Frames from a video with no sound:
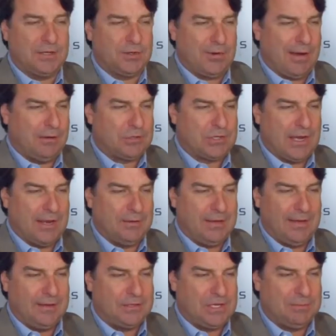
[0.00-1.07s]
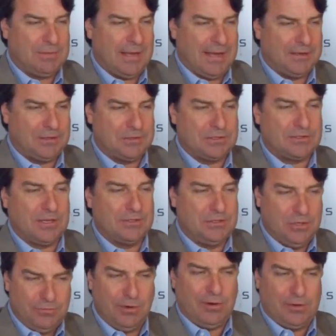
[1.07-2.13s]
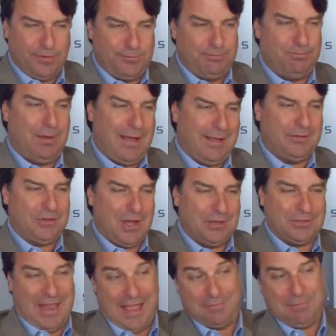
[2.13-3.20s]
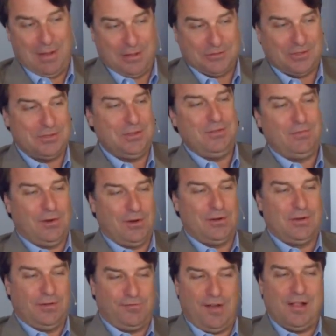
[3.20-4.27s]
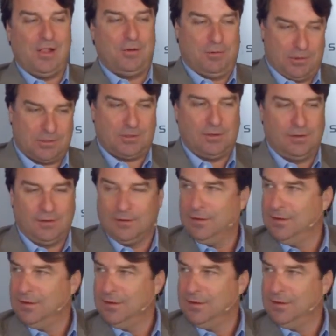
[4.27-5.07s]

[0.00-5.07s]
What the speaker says: CrowdChat. You got Jim Cantor just says, you've earned a, you've earned a follower, sir.